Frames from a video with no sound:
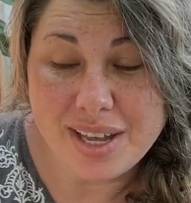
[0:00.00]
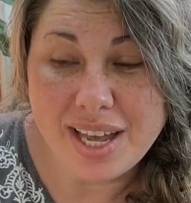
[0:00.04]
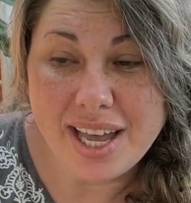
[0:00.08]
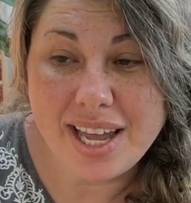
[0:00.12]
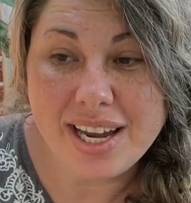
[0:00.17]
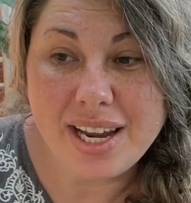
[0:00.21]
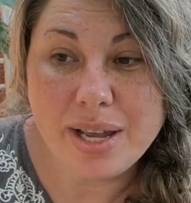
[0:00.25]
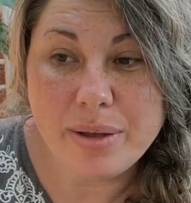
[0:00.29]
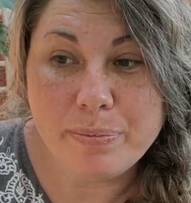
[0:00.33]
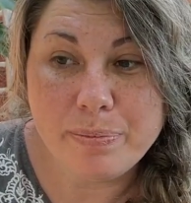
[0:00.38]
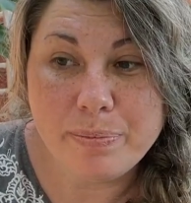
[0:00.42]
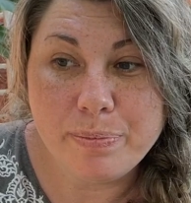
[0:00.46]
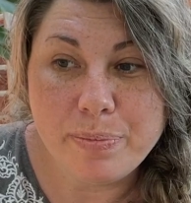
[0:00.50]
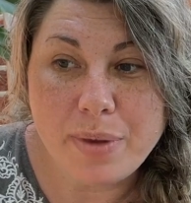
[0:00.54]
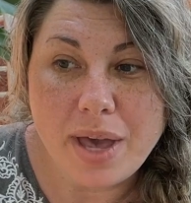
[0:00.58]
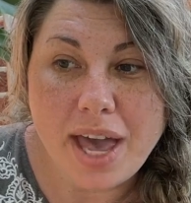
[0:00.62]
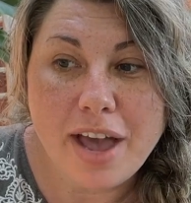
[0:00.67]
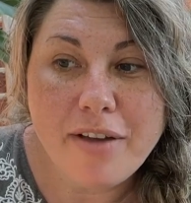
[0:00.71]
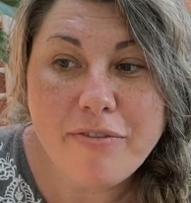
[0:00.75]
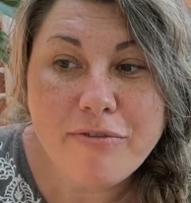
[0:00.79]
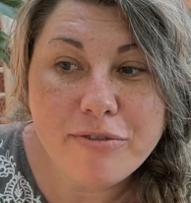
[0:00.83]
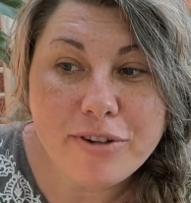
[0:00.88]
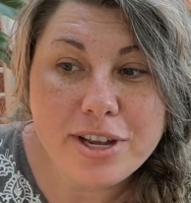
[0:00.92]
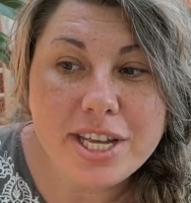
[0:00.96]
and
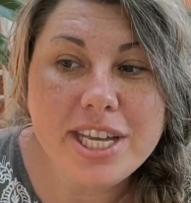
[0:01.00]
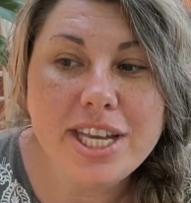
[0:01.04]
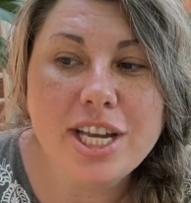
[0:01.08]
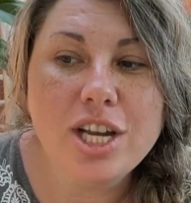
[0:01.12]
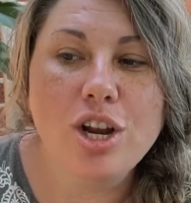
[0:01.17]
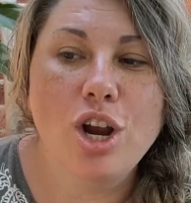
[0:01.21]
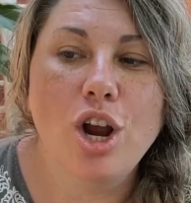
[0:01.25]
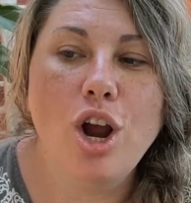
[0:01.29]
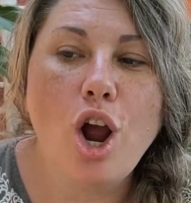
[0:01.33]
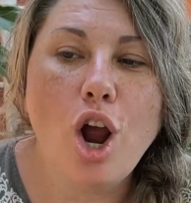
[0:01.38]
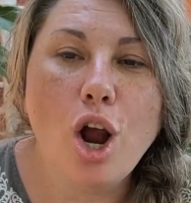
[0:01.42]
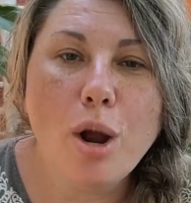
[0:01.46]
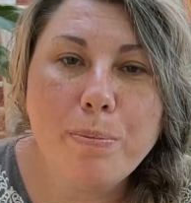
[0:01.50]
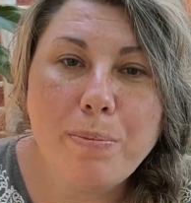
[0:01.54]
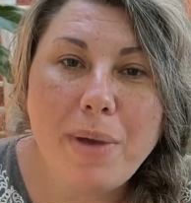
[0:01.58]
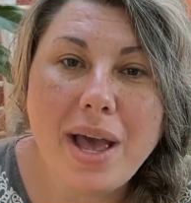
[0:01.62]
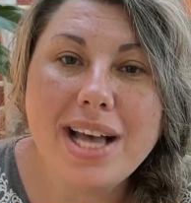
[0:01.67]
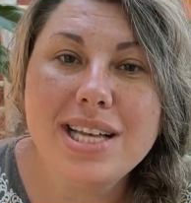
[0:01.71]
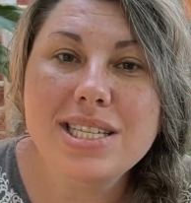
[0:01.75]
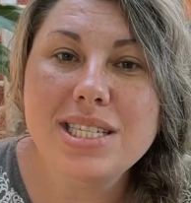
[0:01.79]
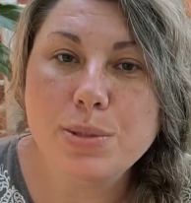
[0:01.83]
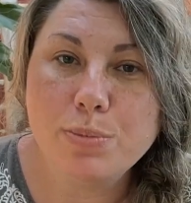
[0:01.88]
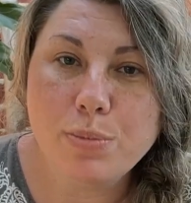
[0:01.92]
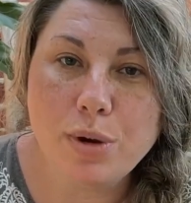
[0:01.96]
every year our
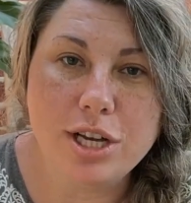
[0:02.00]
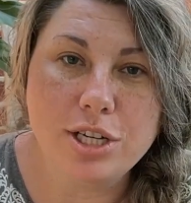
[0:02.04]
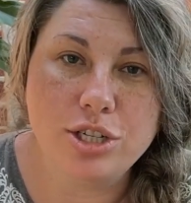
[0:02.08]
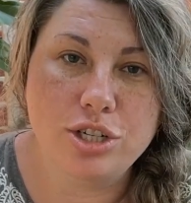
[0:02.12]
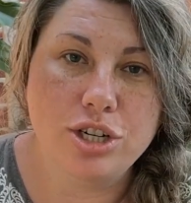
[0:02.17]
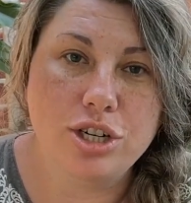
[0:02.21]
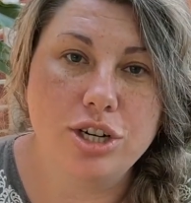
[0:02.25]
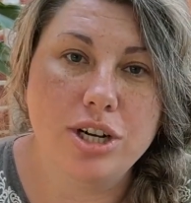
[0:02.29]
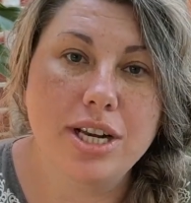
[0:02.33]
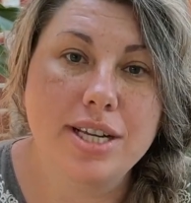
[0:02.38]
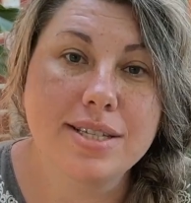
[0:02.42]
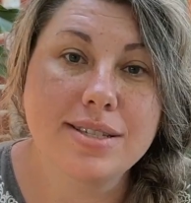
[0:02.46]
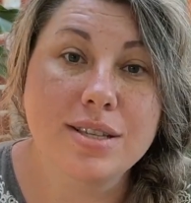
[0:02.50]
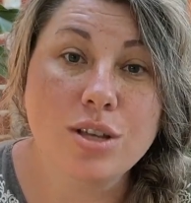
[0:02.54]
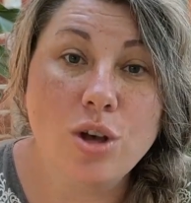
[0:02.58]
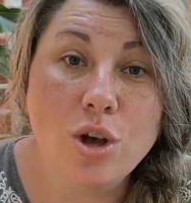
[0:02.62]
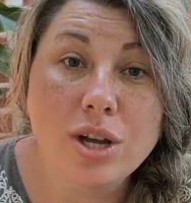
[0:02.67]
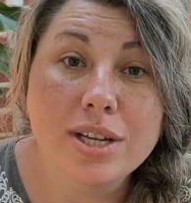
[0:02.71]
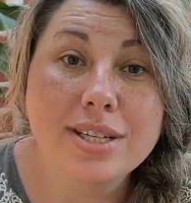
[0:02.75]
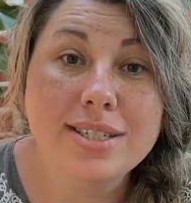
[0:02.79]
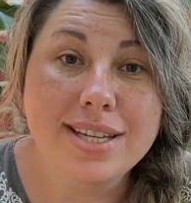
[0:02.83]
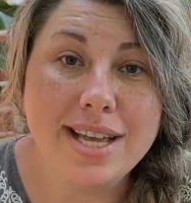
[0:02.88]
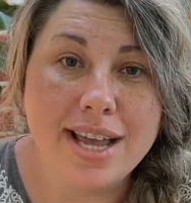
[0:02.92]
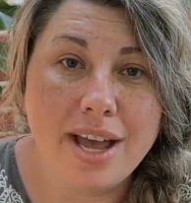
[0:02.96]
pest pressure has
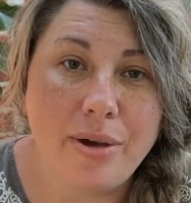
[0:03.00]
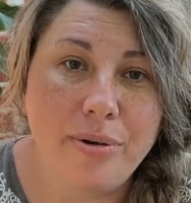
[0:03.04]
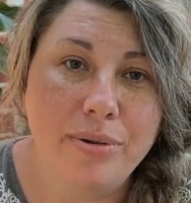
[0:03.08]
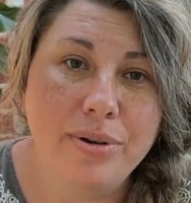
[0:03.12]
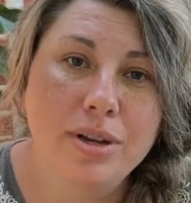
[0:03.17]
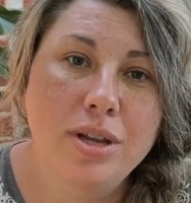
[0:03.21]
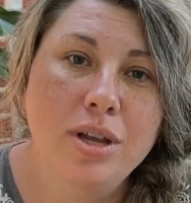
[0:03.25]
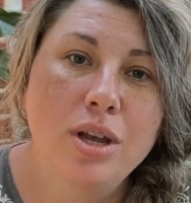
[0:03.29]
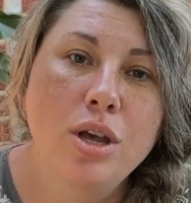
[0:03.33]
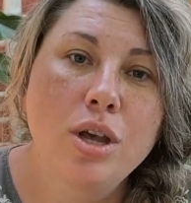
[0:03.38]
gone down,